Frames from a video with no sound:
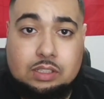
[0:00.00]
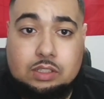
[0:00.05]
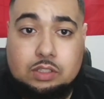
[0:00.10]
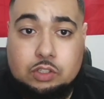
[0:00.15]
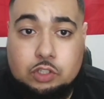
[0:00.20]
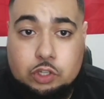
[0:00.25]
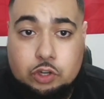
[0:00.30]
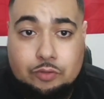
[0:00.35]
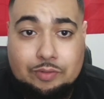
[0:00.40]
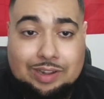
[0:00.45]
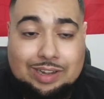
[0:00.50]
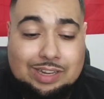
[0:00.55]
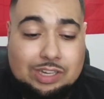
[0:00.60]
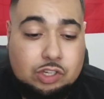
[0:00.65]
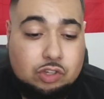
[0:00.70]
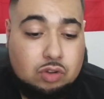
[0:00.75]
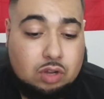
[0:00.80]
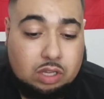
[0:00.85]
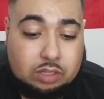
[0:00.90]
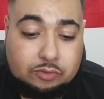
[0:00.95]
During this
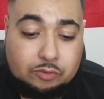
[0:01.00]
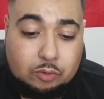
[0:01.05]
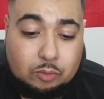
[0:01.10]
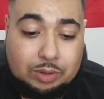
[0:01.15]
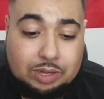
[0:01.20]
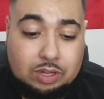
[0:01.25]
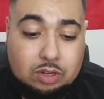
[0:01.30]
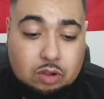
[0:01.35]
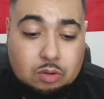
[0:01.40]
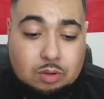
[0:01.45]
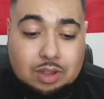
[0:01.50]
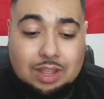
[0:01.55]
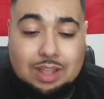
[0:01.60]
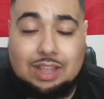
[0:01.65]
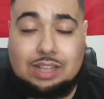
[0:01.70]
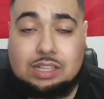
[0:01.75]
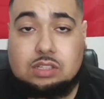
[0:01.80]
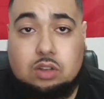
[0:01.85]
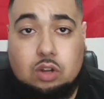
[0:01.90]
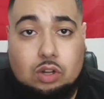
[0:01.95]
transfer window,
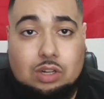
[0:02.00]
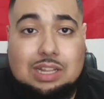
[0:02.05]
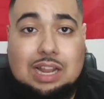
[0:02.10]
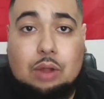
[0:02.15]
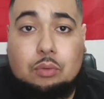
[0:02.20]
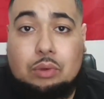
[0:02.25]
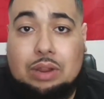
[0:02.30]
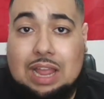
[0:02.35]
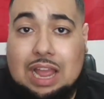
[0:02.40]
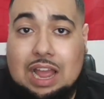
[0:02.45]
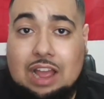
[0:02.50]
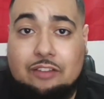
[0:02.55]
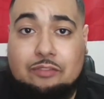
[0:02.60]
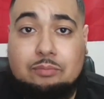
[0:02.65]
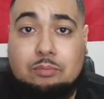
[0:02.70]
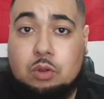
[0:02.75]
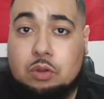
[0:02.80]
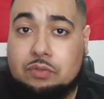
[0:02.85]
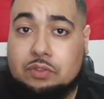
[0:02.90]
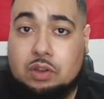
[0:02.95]
it's looked like we have
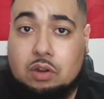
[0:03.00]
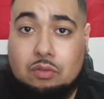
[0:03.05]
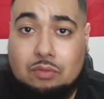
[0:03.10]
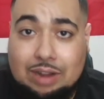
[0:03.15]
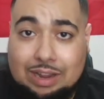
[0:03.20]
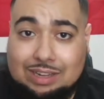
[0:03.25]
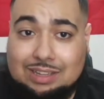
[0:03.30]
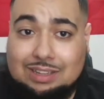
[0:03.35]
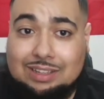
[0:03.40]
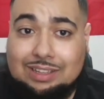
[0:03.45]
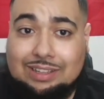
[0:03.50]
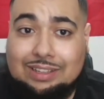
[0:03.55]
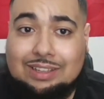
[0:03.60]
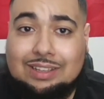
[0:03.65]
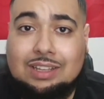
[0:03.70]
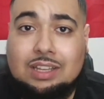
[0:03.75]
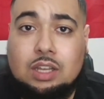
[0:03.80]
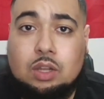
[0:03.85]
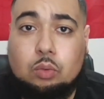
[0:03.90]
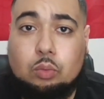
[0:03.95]
moved correctly.
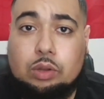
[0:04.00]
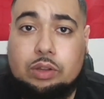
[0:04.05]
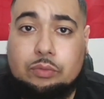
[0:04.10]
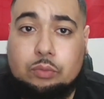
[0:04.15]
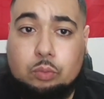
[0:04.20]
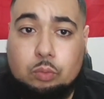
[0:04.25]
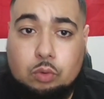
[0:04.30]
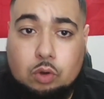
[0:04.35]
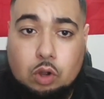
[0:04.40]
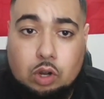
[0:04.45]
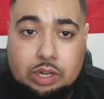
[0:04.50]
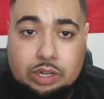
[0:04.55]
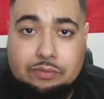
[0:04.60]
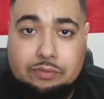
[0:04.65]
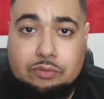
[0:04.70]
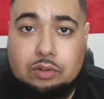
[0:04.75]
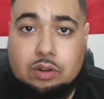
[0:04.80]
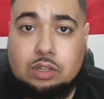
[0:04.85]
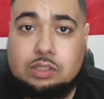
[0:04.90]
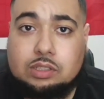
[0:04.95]
We've gone in
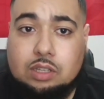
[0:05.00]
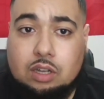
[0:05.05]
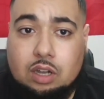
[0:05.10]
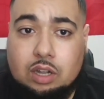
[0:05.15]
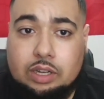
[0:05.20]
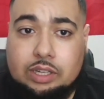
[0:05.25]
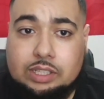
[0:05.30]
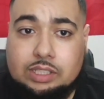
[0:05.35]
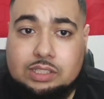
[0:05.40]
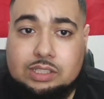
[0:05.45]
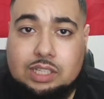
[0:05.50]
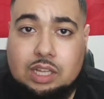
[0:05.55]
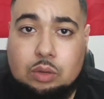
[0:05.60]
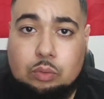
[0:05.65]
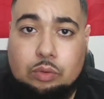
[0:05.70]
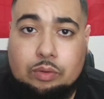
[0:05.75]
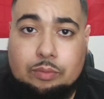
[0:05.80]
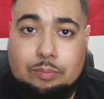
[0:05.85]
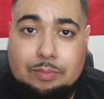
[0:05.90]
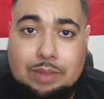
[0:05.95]
for our targets and
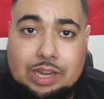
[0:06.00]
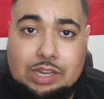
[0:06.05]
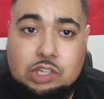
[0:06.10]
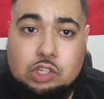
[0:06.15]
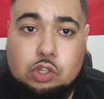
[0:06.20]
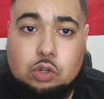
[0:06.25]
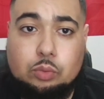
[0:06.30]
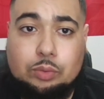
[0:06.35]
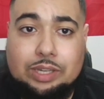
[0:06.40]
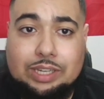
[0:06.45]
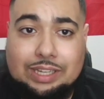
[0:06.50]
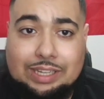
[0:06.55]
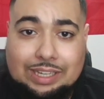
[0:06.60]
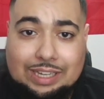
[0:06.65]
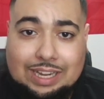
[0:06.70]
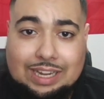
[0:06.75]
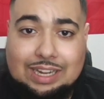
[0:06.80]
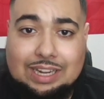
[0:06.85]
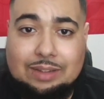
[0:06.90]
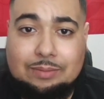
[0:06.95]
we've made sure we can
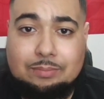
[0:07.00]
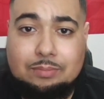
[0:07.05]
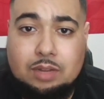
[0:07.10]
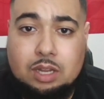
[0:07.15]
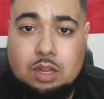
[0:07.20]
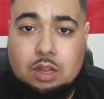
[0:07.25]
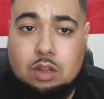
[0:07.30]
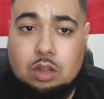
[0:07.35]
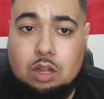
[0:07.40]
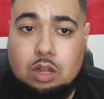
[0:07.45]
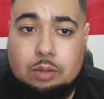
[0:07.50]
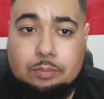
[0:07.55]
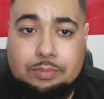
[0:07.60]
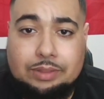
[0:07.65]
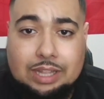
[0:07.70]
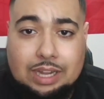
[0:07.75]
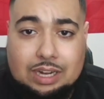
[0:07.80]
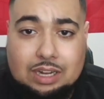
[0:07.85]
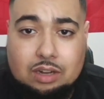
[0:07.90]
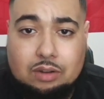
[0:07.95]
get them.
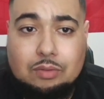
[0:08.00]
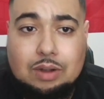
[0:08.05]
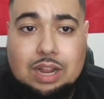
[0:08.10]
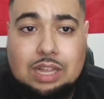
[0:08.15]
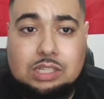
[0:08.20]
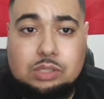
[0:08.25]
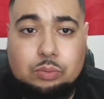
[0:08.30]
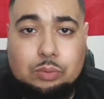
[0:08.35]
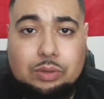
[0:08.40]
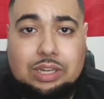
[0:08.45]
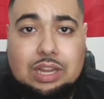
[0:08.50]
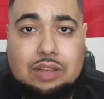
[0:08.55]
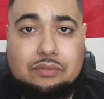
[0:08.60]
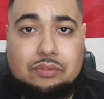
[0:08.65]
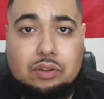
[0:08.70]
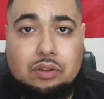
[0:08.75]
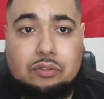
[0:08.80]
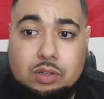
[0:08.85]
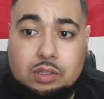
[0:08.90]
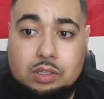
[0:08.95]
Declan Rice, we
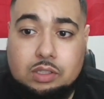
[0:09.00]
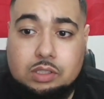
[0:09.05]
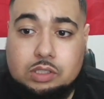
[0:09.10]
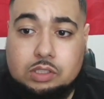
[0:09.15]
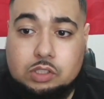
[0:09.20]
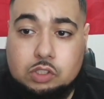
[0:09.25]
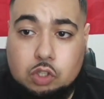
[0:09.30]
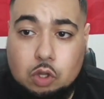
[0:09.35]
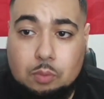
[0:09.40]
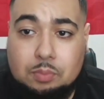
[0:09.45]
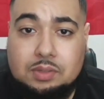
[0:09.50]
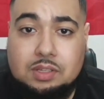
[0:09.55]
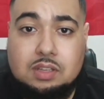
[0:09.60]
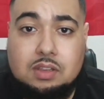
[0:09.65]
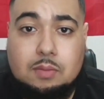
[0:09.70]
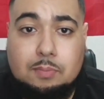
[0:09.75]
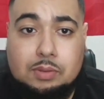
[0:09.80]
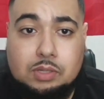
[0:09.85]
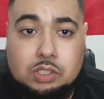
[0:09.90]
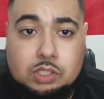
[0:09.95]
never stopped
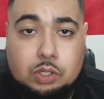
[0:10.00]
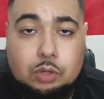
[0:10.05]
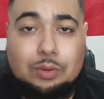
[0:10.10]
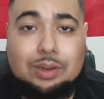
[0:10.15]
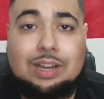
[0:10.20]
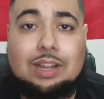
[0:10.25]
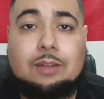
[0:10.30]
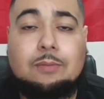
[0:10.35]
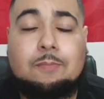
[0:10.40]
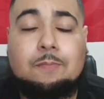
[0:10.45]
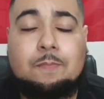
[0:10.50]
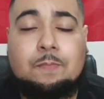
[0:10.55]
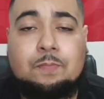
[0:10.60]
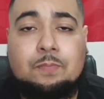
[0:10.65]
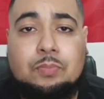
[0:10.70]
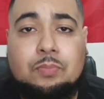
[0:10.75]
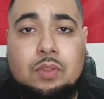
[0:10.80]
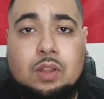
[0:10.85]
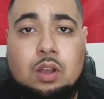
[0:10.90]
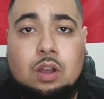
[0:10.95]
pursuing him.
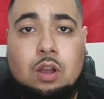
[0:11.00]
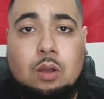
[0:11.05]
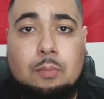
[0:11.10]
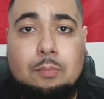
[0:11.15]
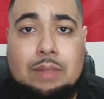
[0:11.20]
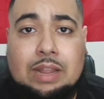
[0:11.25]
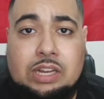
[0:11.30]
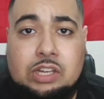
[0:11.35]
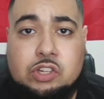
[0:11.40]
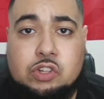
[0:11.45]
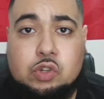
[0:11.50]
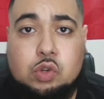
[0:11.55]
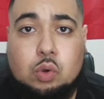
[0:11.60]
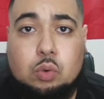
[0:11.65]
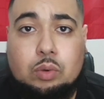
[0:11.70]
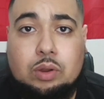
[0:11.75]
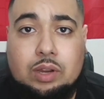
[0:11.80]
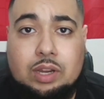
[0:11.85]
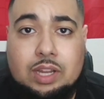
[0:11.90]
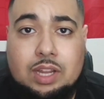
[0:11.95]
Made sure
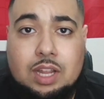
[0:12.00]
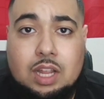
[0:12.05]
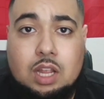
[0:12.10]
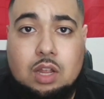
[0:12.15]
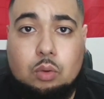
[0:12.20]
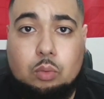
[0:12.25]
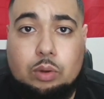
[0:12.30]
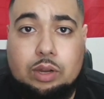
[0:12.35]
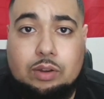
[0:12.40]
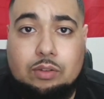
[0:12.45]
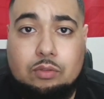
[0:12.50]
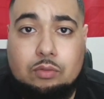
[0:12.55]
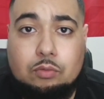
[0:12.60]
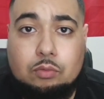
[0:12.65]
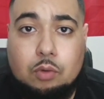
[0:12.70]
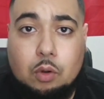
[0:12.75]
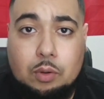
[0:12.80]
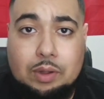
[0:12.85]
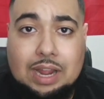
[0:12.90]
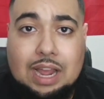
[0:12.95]
we
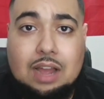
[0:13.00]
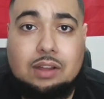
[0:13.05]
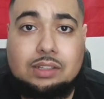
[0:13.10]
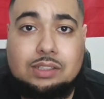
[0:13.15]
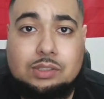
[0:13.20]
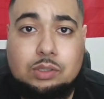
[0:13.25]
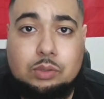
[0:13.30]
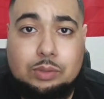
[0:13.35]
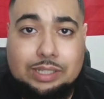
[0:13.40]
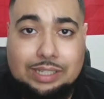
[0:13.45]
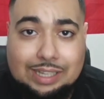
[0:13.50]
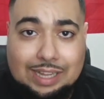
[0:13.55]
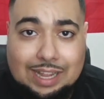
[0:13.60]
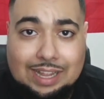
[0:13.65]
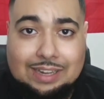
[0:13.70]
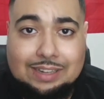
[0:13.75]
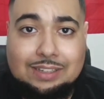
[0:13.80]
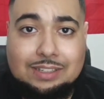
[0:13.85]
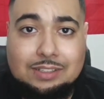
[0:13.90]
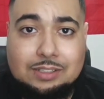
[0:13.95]
rode it out until the
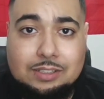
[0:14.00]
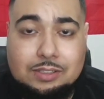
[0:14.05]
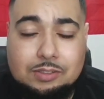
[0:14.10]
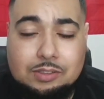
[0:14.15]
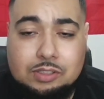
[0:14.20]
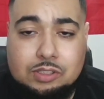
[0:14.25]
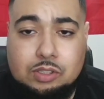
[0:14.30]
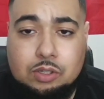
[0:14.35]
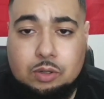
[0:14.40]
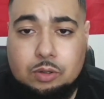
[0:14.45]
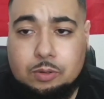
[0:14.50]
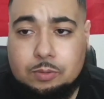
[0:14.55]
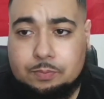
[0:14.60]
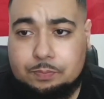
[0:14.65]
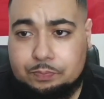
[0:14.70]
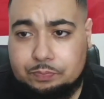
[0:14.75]
end. So